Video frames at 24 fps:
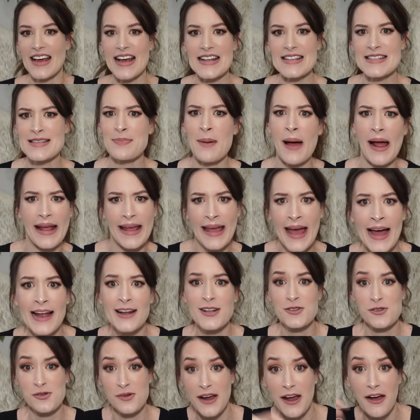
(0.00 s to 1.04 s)
it's my
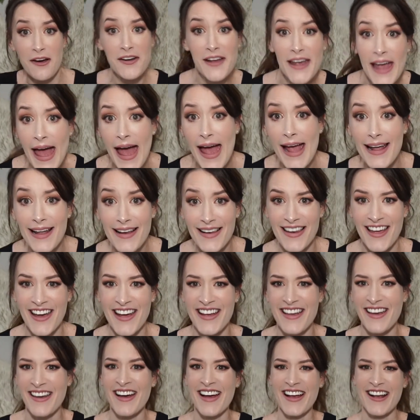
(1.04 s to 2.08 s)
country, okay?
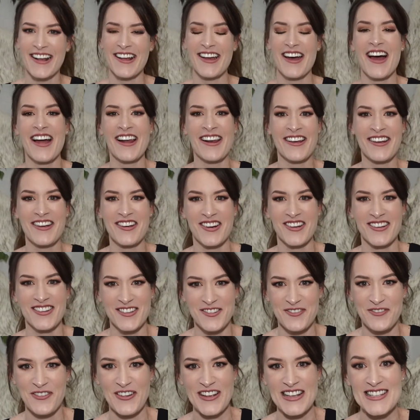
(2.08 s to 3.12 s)
Like, I kind of got
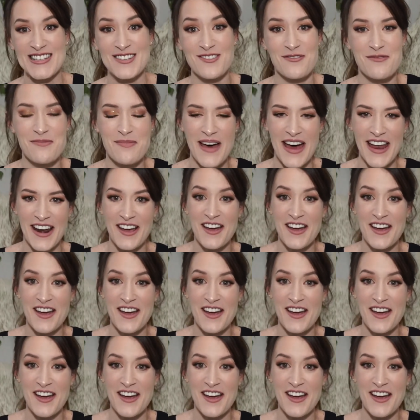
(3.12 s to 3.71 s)
defensive about